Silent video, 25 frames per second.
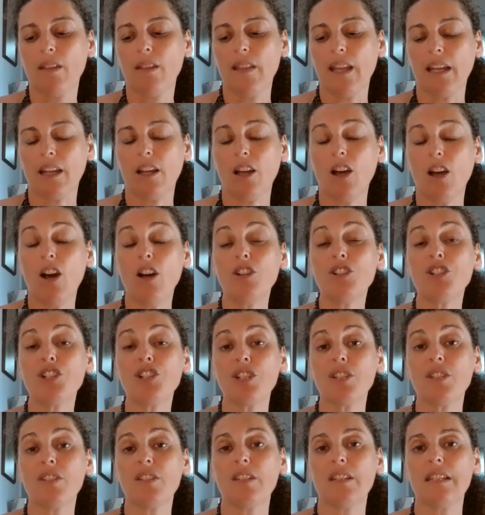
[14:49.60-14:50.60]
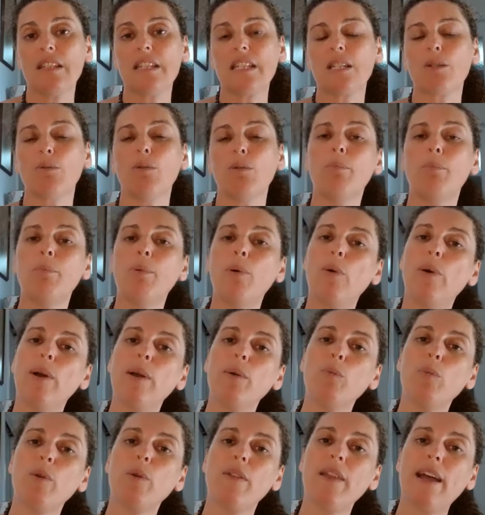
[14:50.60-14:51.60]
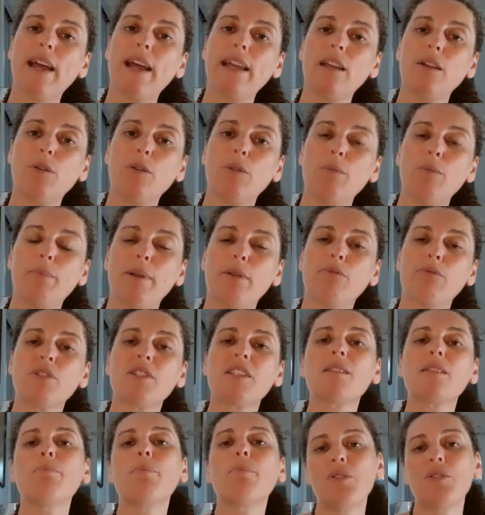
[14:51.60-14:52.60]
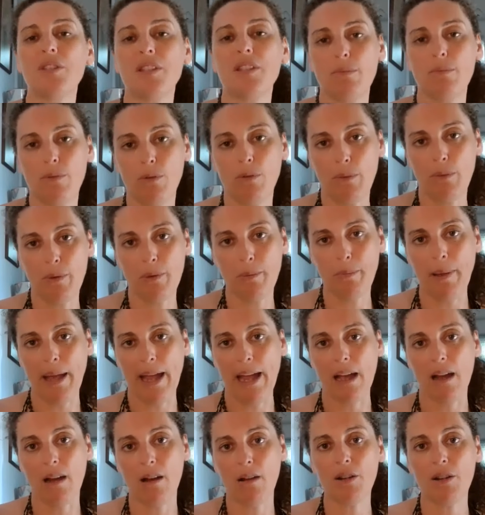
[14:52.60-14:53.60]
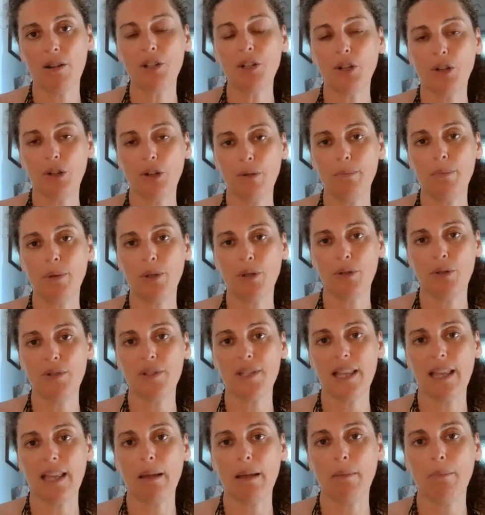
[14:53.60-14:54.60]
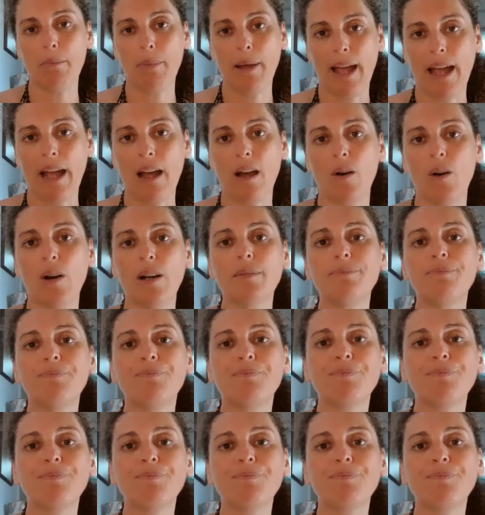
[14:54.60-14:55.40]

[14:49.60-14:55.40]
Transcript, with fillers: their consciousness to a point where they could be responsible with power and not abuse their power